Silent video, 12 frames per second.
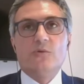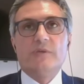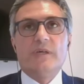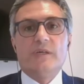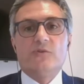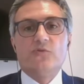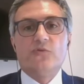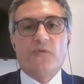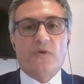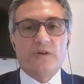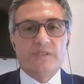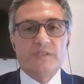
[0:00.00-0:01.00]
in order to
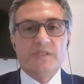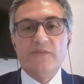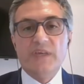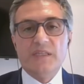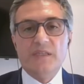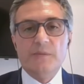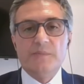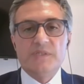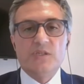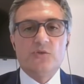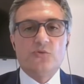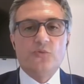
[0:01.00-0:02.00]
force the
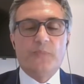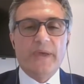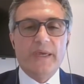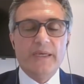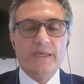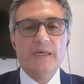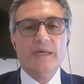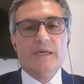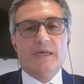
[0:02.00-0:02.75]
victims into pay